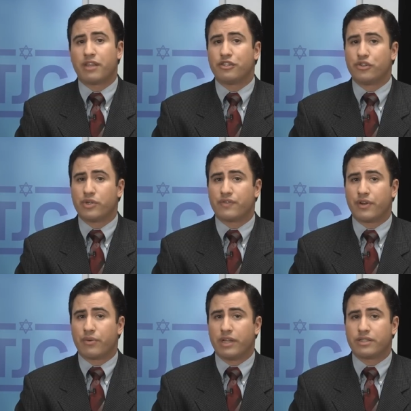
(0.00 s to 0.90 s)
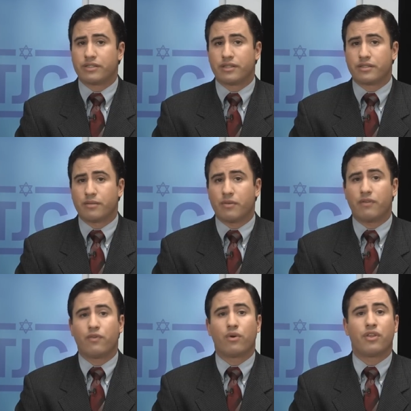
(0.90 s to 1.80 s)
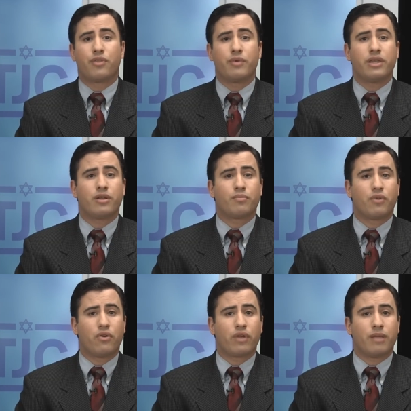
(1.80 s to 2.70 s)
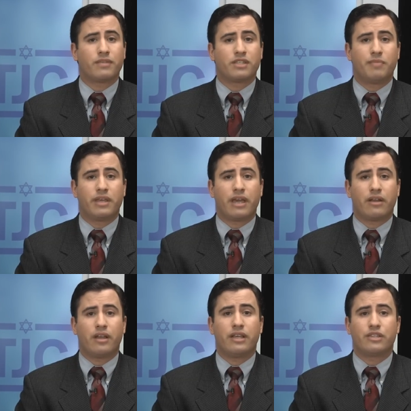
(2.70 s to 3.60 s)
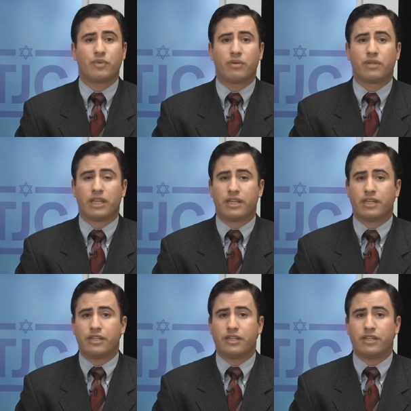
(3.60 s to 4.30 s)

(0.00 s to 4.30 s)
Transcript: by the Jewish Federation System for a 3-year program to speak out on Israel-related